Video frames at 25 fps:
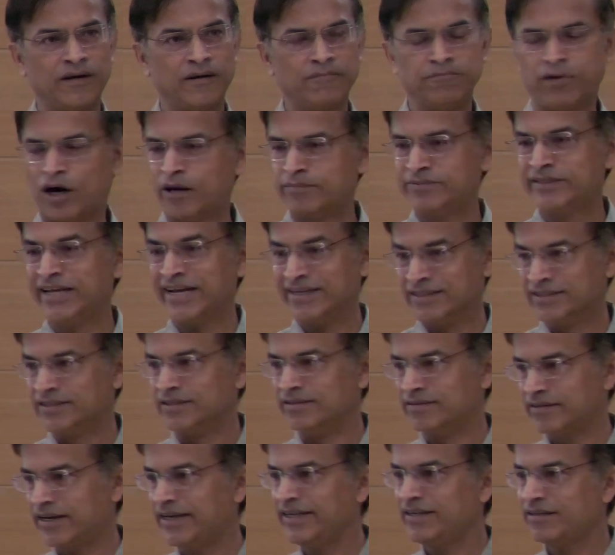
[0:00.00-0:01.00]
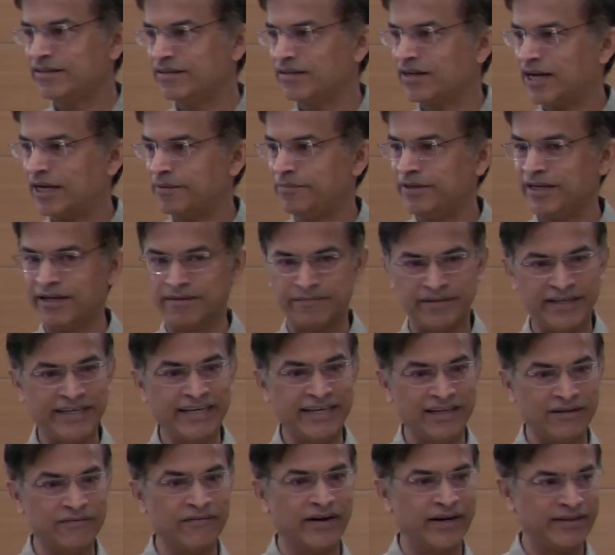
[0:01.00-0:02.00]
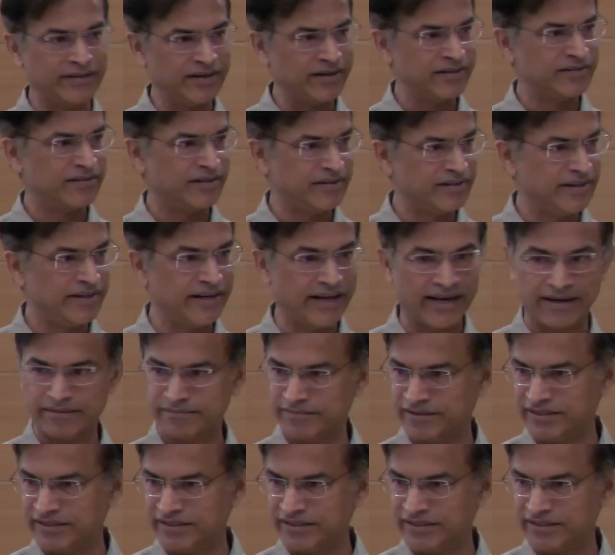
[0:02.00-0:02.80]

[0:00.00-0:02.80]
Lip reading: Bob Dennard, right? IBM, he invented the DRAM.